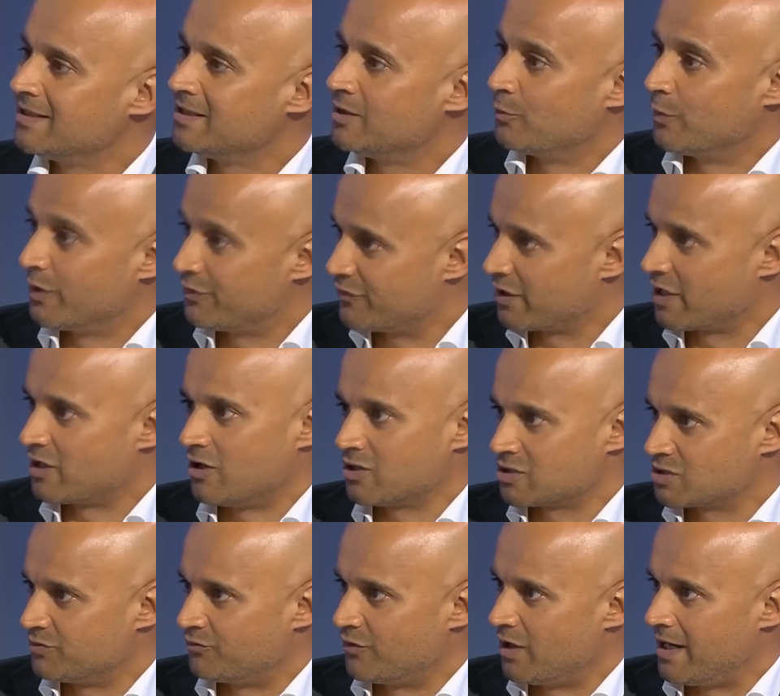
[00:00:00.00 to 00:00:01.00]
With
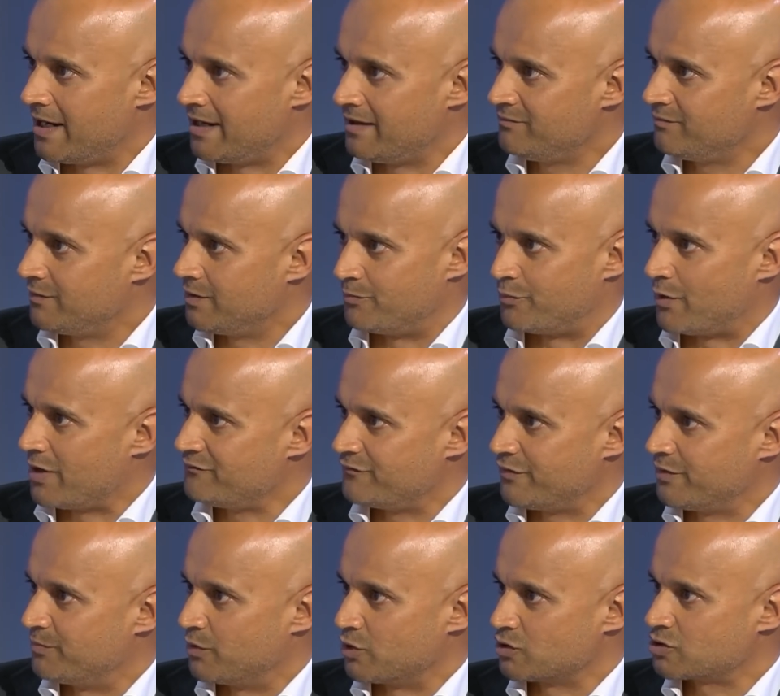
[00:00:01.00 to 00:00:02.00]
regard to Raya, the
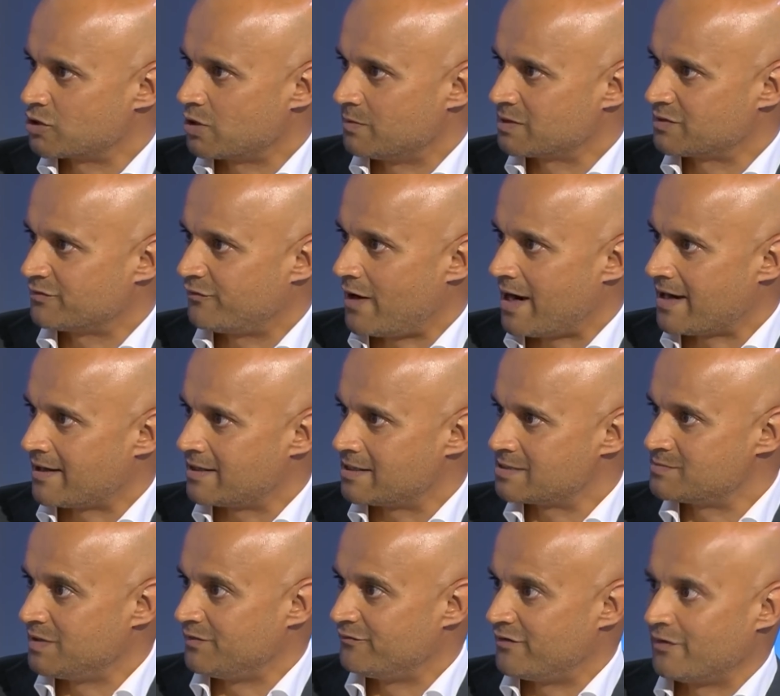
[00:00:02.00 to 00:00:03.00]
Brentford boss, Thomas Frank,
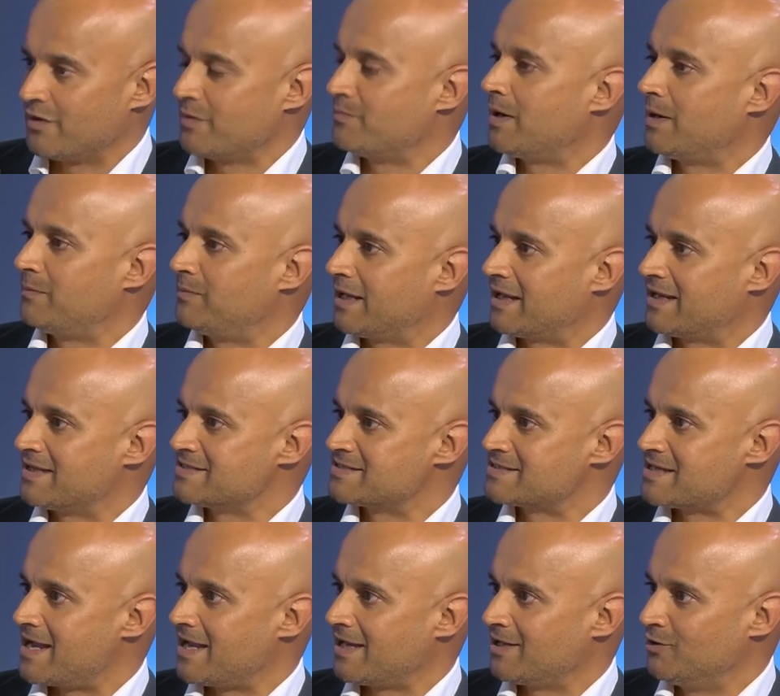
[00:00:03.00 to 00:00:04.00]
has been very public in
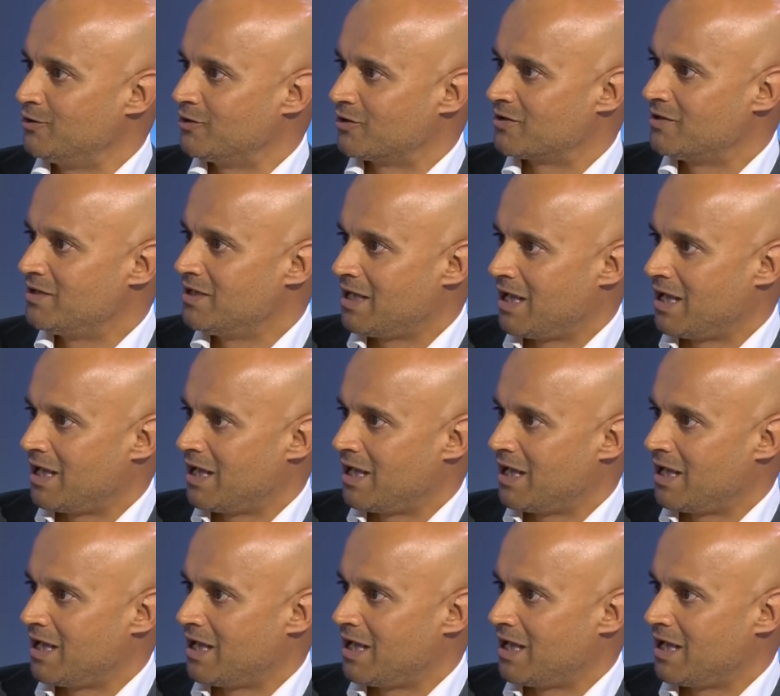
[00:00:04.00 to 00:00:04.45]
saying, look,